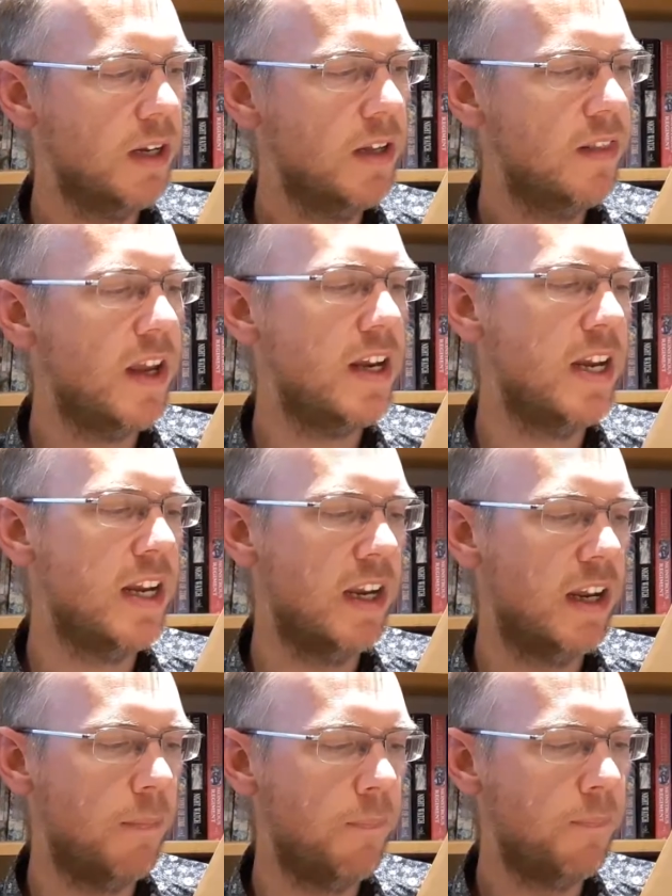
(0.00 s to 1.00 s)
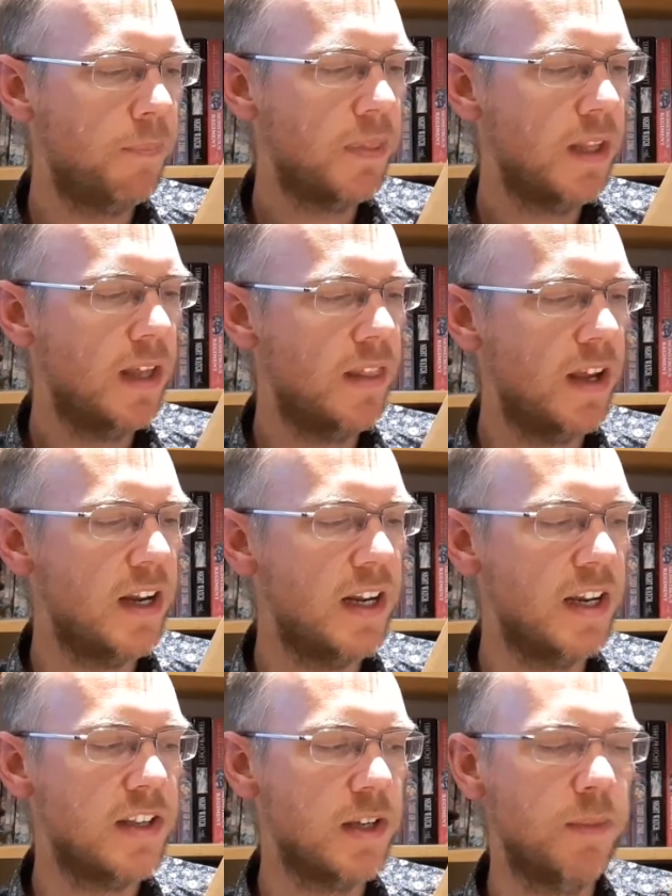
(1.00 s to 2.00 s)
They needed him. They
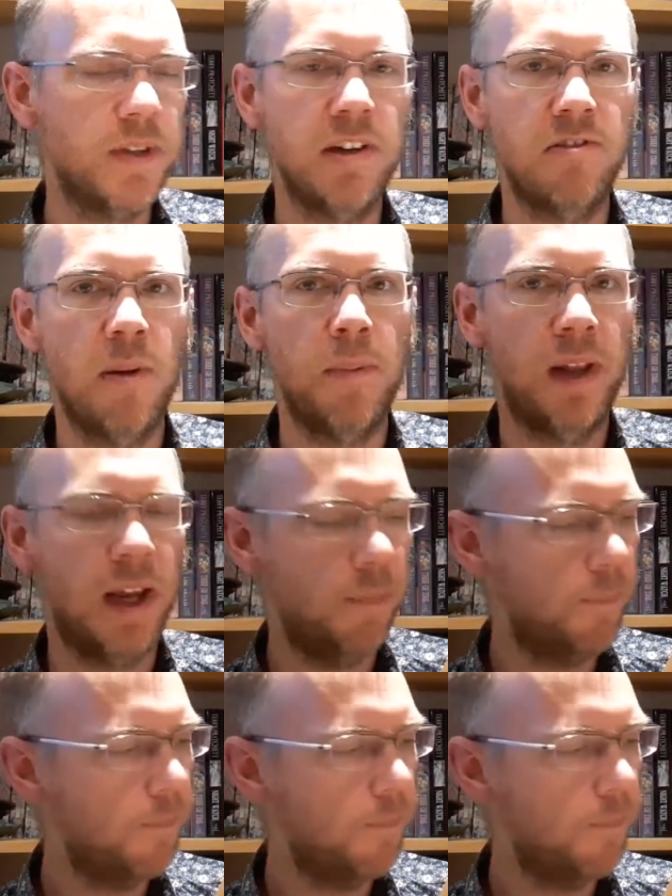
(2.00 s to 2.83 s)
needed someone to grumble at.